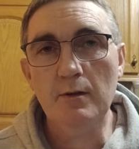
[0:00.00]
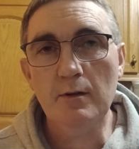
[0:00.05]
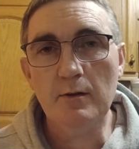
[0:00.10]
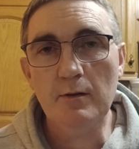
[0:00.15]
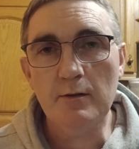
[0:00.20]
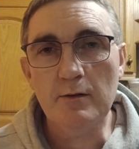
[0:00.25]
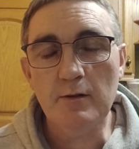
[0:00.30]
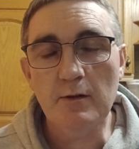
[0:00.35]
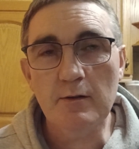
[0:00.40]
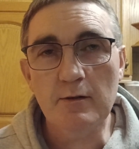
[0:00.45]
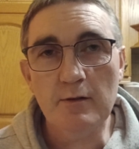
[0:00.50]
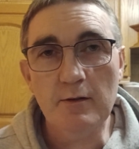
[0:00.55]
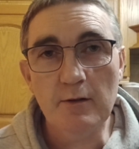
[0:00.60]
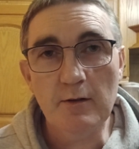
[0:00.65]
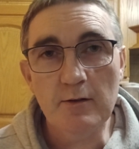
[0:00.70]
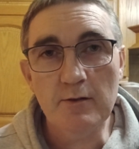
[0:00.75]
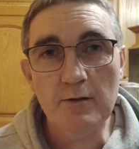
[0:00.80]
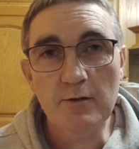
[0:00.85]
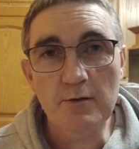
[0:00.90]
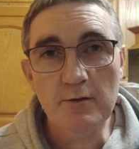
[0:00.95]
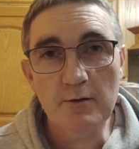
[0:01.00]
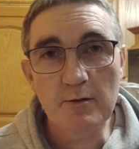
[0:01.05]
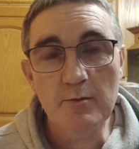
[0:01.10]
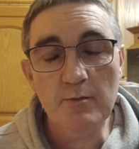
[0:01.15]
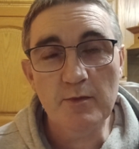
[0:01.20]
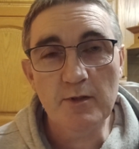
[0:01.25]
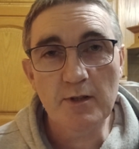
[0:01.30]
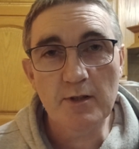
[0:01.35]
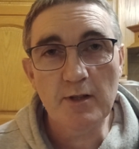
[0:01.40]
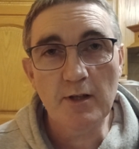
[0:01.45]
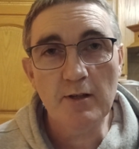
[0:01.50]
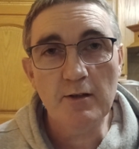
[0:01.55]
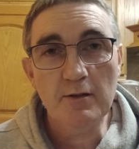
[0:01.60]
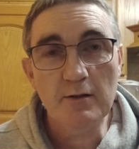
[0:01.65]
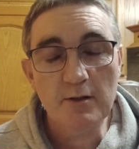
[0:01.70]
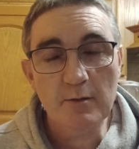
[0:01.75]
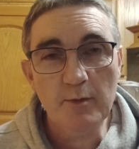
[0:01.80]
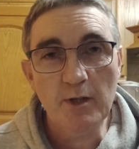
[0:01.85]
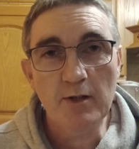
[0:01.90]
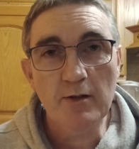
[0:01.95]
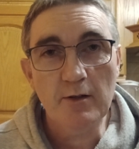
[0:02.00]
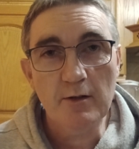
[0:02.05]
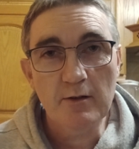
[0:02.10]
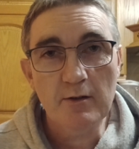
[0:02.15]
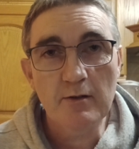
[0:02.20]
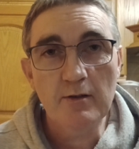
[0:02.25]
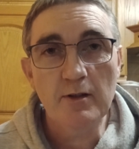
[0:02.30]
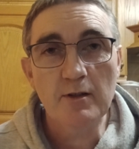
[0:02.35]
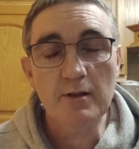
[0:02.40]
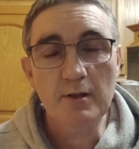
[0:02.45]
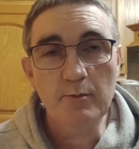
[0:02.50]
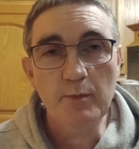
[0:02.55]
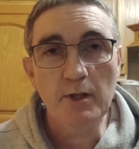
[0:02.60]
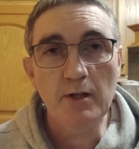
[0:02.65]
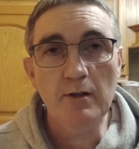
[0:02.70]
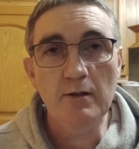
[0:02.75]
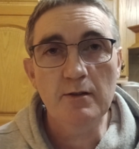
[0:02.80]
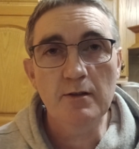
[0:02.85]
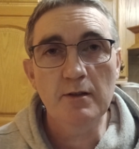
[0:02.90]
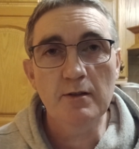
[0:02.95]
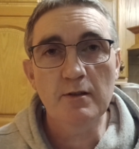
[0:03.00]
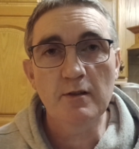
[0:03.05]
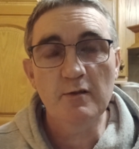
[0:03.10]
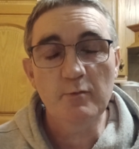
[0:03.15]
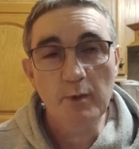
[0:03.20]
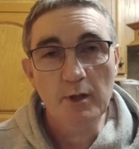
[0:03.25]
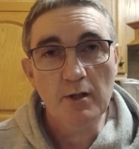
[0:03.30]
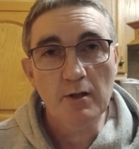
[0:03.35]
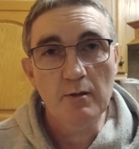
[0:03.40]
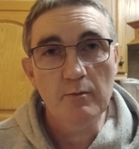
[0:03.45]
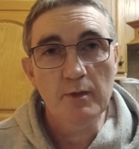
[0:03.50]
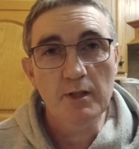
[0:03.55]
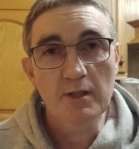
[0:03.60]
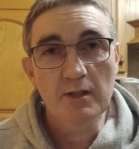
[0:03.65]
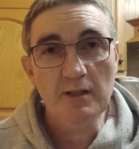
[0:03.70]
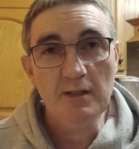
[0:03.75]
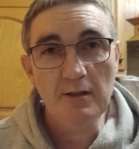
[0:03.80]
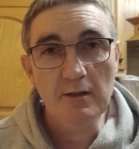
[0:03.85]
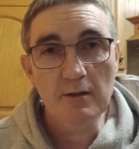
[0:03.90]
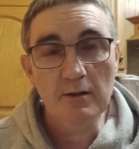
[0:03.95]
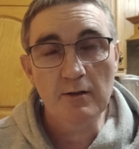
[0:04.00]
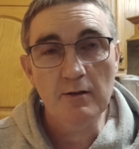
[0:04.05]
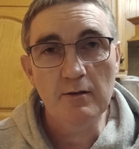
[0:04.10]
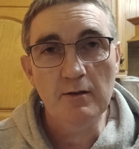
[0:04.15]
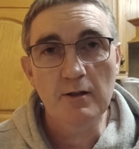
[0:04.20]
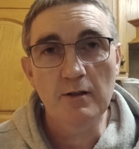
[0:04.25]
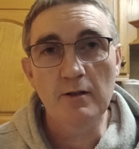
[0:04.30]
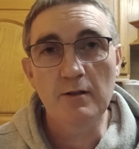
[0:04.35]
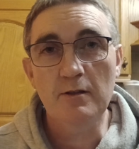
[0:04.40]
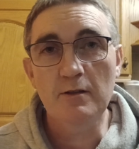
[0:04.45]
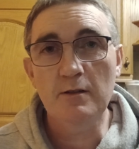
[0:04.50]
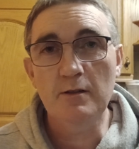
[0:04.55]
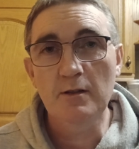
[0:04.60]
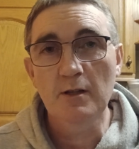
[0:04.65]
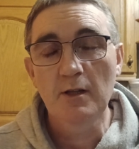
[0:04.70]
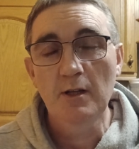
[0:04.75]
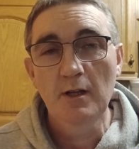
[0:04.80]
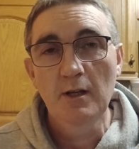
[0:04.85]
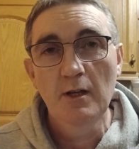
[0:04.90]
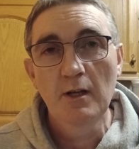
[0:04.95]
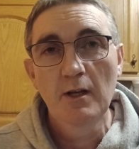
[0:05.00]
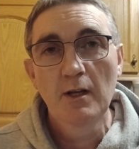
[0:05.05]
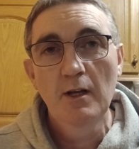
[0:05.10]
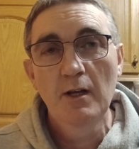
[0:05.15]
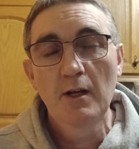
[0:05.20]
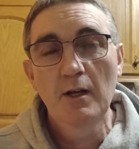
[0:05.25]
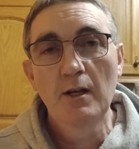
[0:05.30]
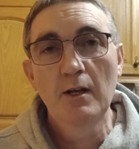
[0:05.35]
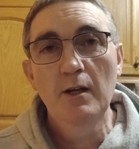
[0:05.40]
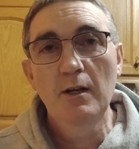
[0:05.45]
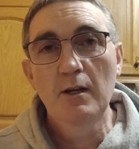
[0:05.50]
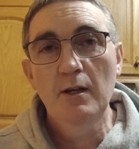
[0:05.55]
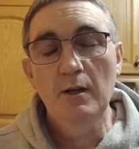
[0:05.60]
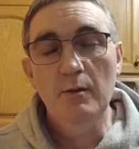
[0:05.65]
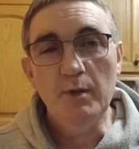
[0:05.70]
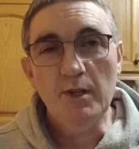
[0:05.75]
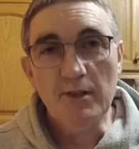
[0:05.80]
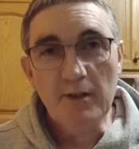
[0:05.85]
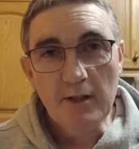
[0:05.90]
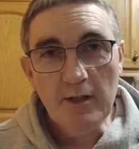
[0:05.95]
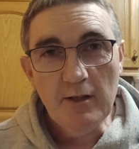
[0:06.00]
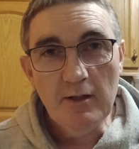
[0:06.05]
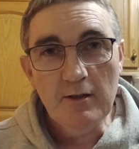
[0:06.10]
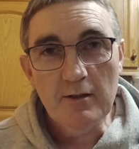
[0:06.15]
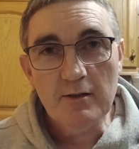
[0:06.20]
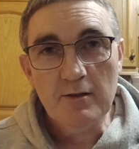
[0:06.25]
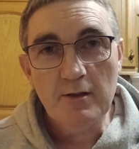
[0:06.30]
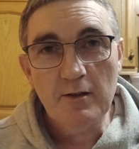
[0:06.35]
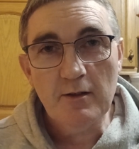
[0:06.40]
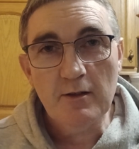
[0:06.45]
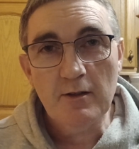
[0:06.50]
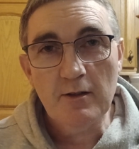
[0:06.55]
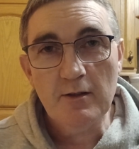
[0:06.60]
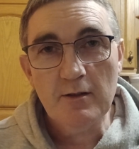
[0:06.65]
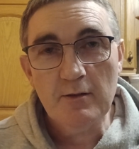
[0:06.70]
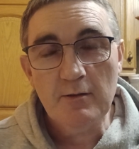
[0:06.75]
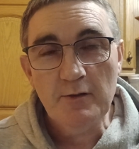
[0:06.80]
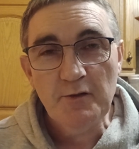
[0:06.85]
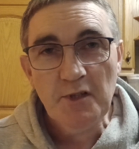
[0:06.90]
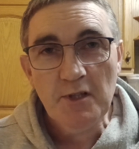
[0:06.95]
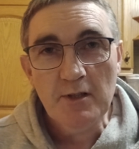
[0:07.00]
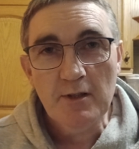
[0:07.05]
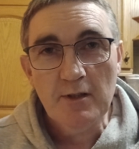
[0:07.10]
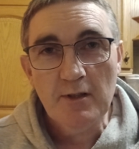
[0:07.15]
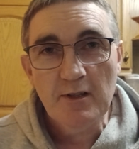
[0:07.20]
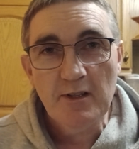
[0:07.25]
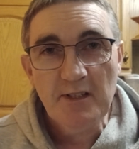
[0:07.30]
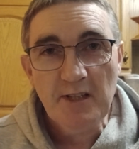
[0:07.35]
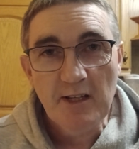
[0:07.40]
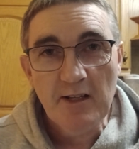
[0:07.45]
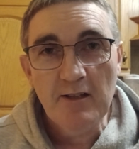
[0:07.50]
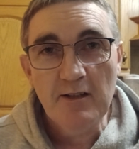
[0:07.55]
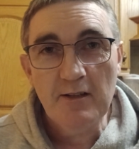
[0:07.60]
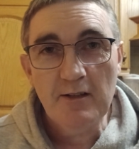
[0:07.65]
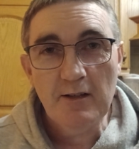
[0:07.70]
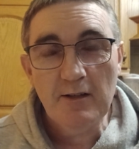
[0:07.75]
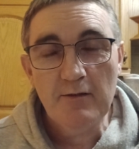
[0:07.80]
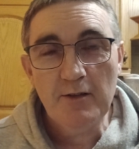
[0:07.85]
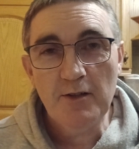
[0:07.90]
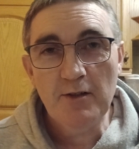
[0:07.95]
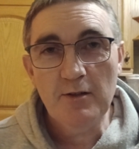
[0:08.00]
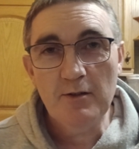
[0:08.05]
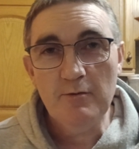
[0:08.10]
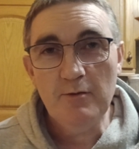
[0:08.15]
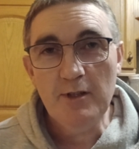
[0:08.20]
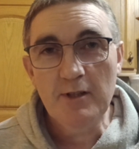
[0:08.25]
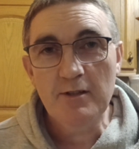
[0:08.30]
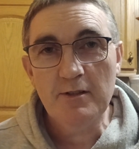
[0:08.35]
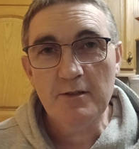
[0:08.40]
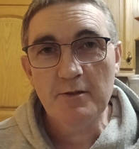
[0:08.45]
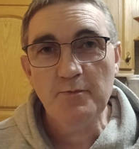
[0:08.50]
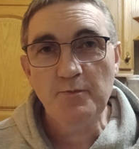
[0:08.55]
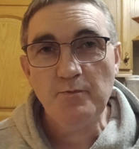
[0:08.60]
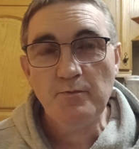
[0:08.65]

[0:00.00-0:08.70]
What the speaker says: on the Zoom telling us about her experiences of becoming a healer, and about her healing circles, which I attend every 2 weeks.